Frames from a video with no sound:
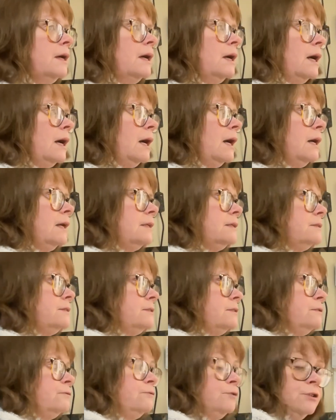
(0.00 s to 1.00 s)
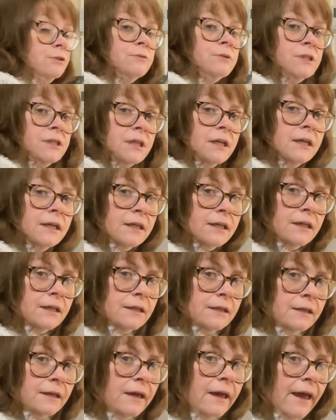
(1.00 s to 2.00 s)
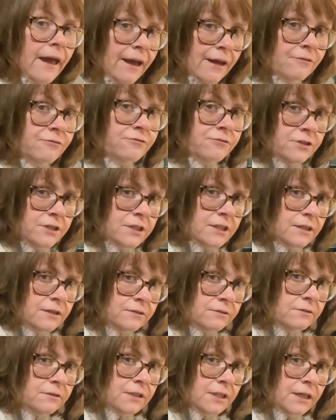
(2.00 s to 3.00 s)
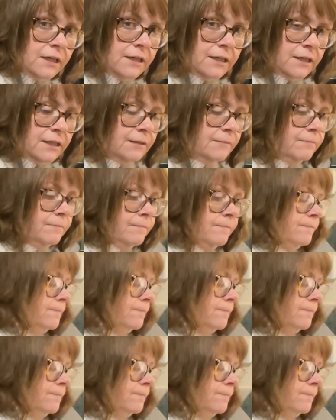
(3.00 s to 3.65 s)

as a routine every single time